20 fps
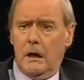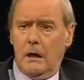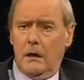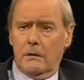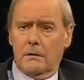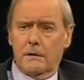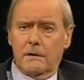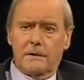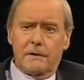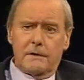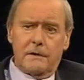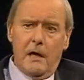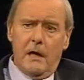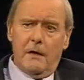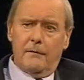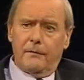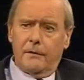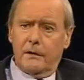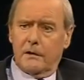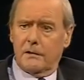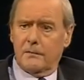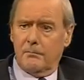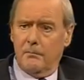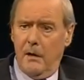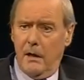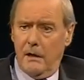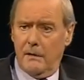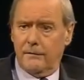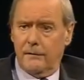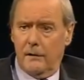and the stuff that's
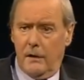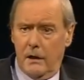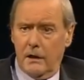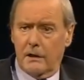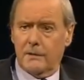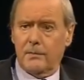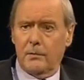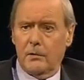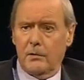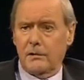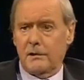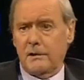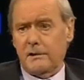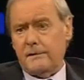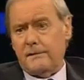made for export